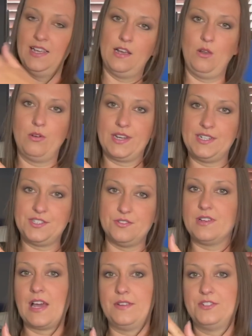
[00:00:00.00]
logging into
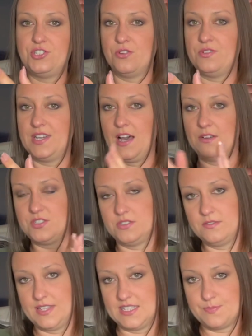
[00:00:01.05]
account and showing you how to do
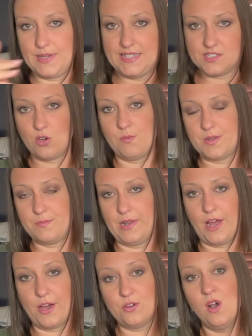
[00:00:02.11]
things, please comment
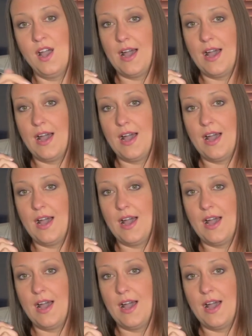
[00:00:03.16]
below.